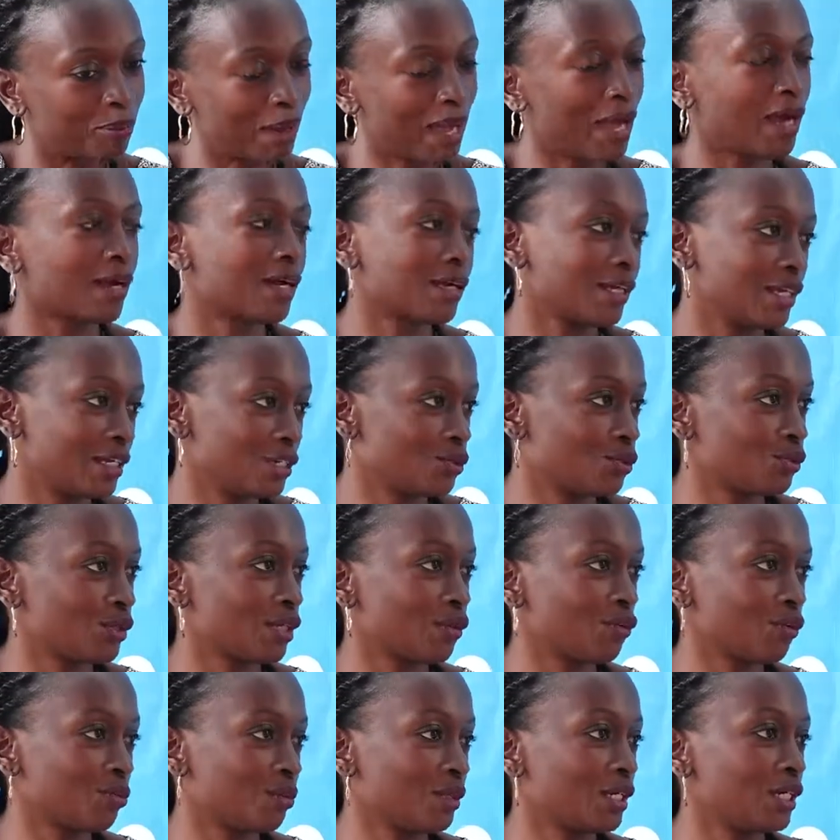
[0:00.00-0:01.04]
back into
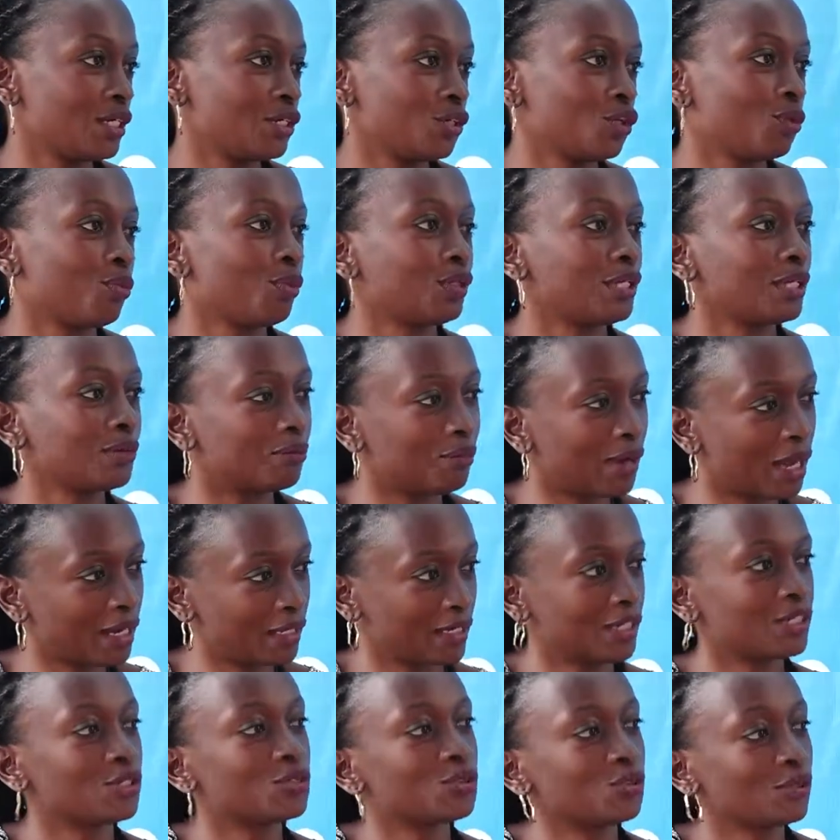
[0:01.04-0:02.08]
the community, you're putting
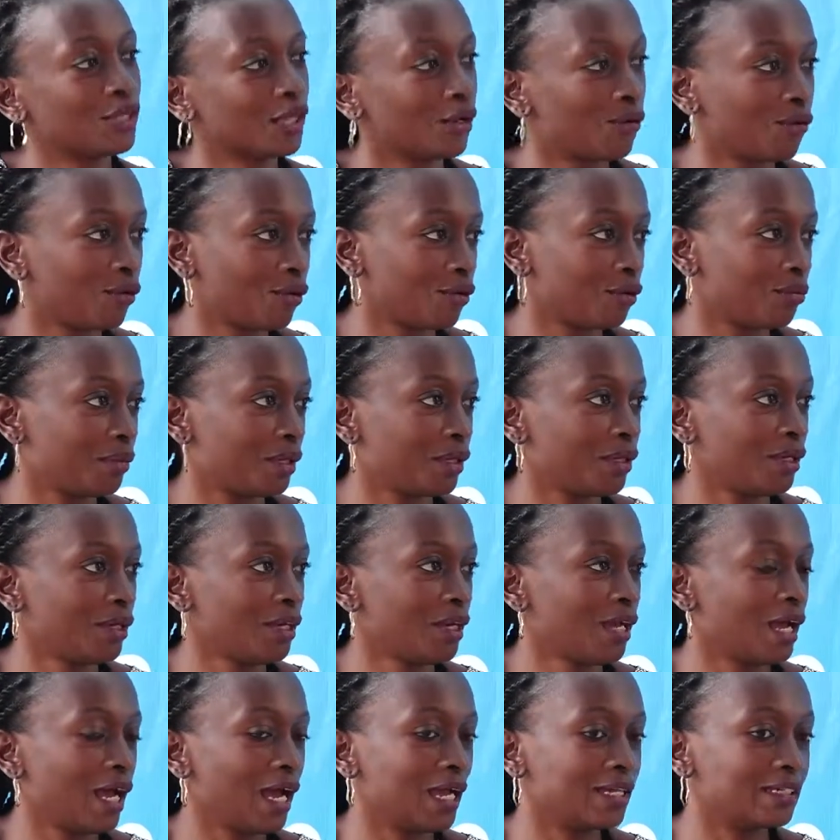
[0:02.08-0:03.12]
back into the economy
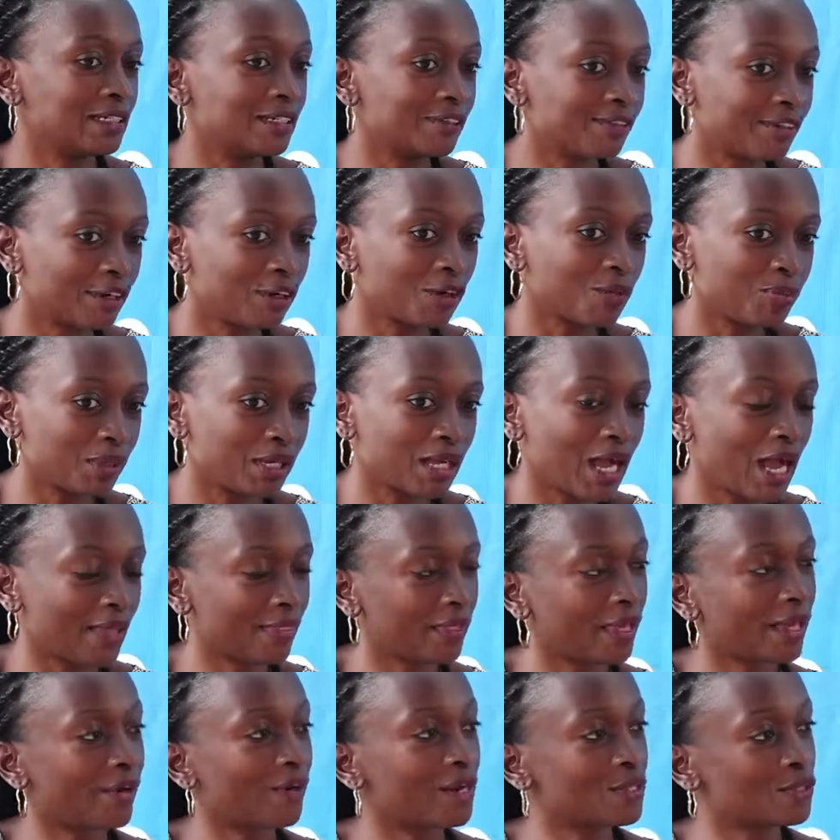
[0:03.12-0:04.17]
and developing
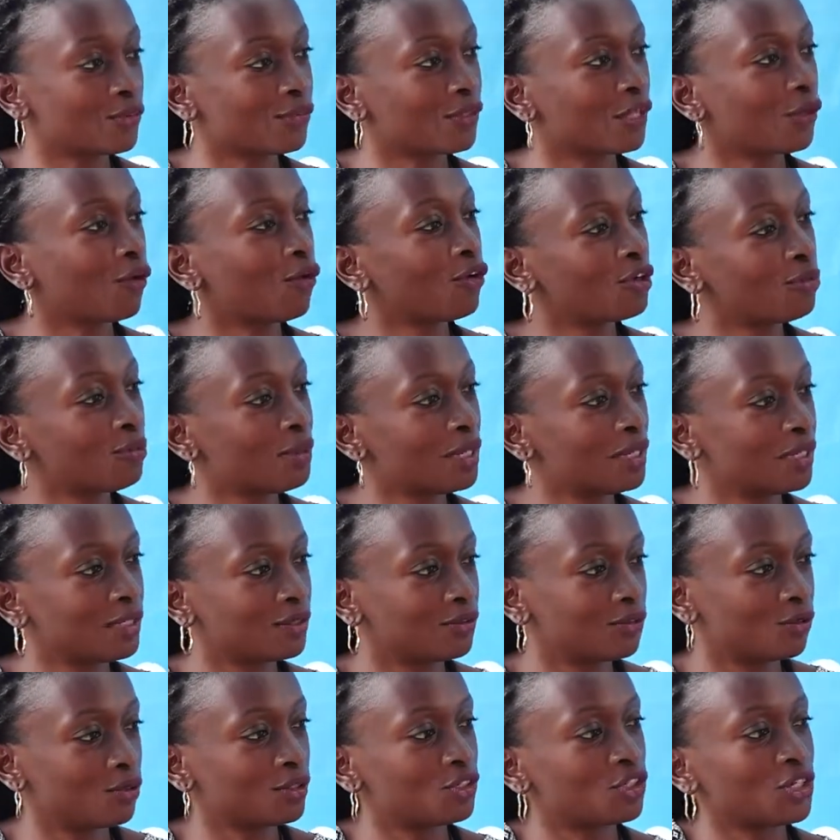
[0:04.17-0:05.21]
other areas of the economy,
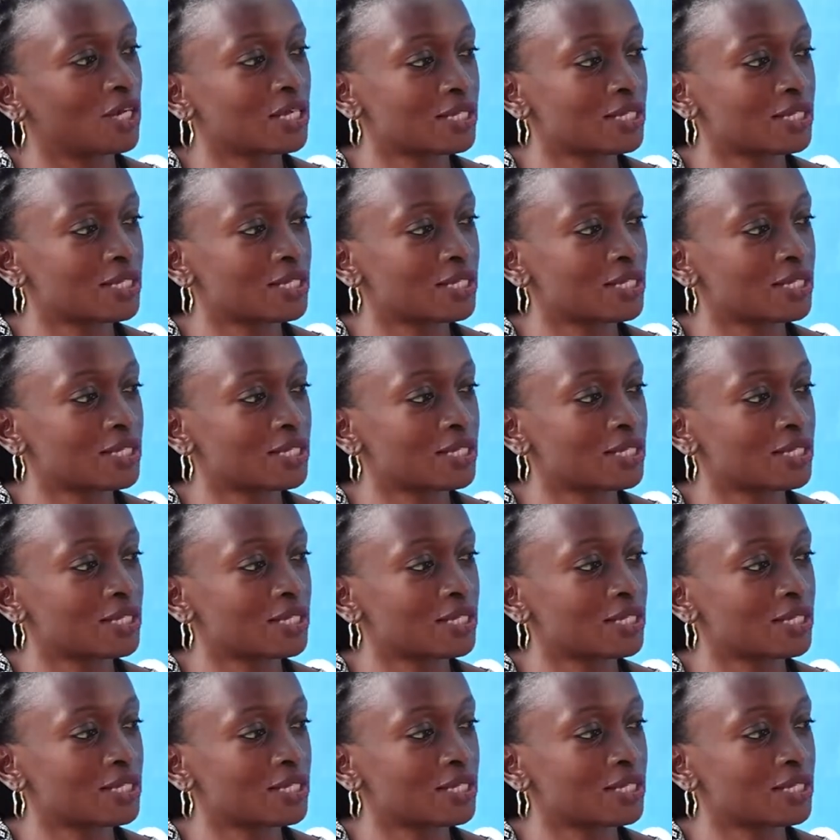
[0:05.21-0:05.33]
not